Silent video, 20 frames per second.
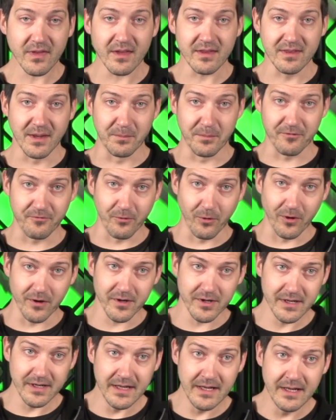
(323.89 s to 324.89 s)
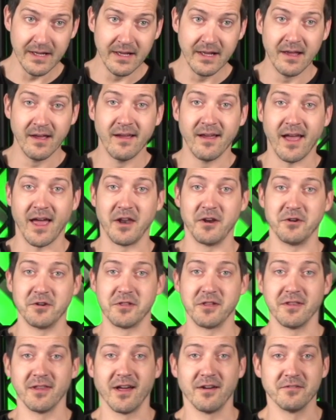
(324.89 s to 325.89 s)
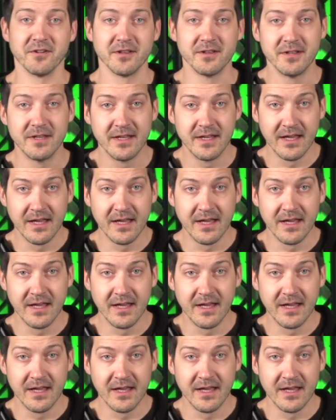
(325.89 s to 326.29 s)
Number four, energy level.